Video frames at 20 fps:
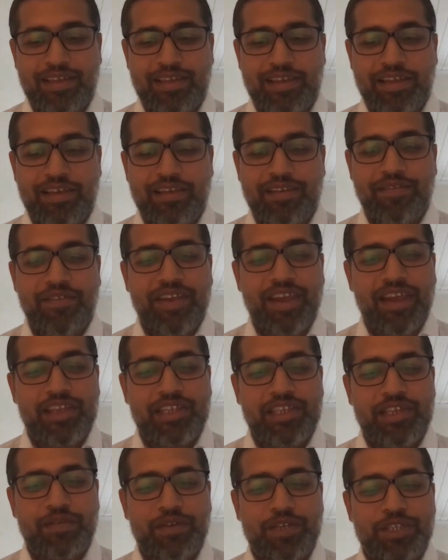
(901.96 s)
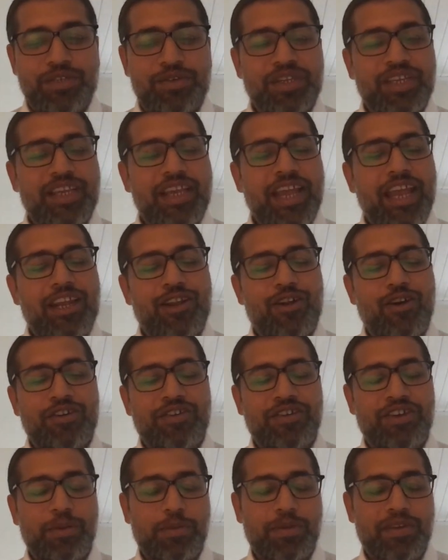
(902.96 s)
which you
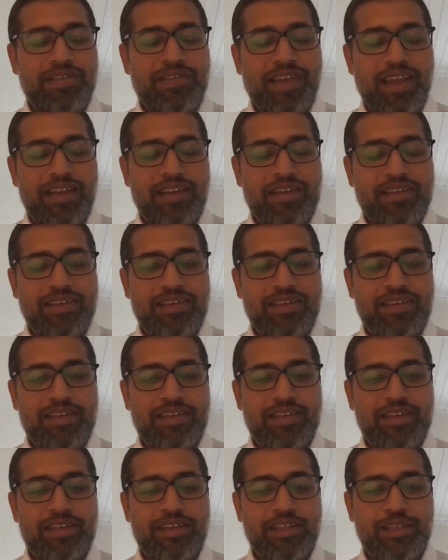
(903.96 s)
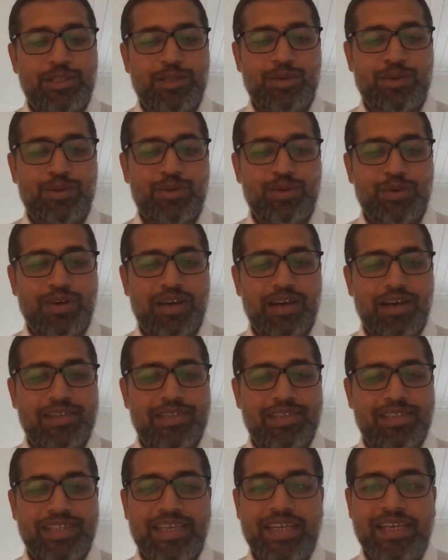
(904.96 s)
cannot represent through a
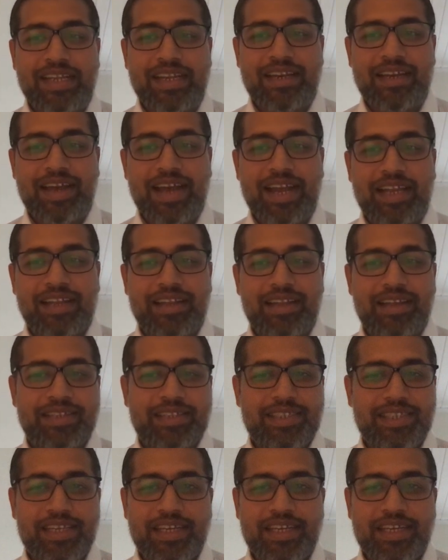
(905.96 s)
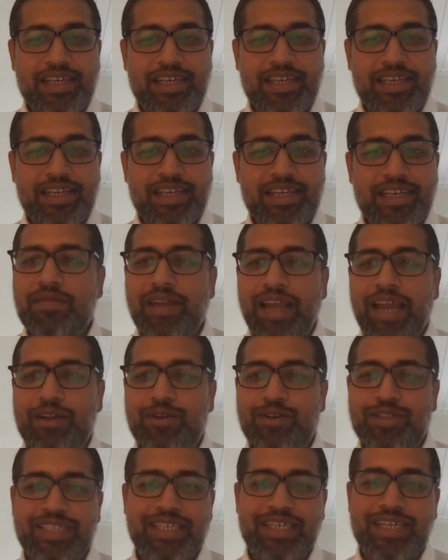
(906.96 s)
single line, single curved line
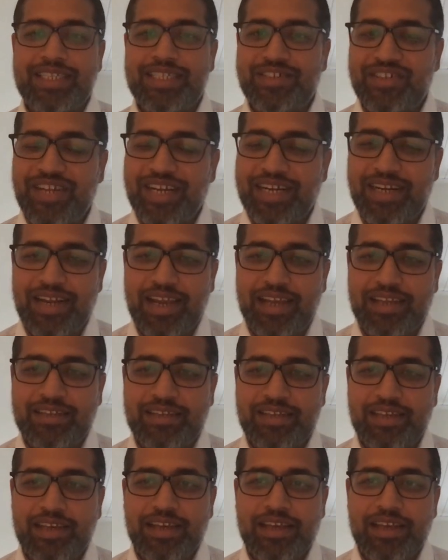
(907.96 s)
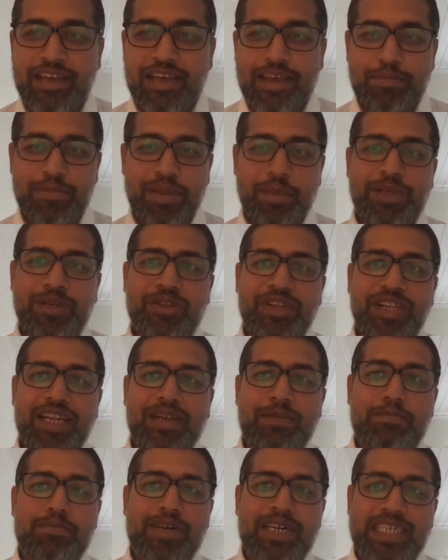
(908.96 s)
or single straight line. Maybe you
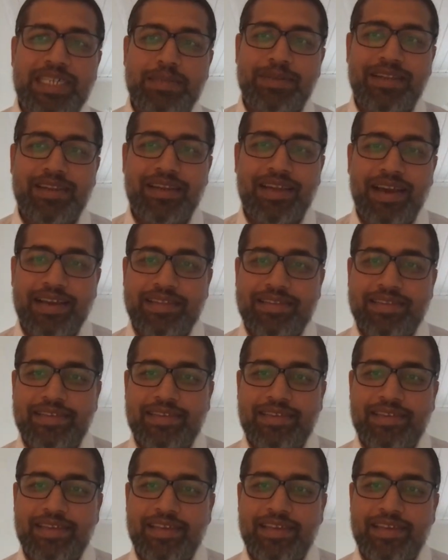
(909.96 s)
need multiple lines.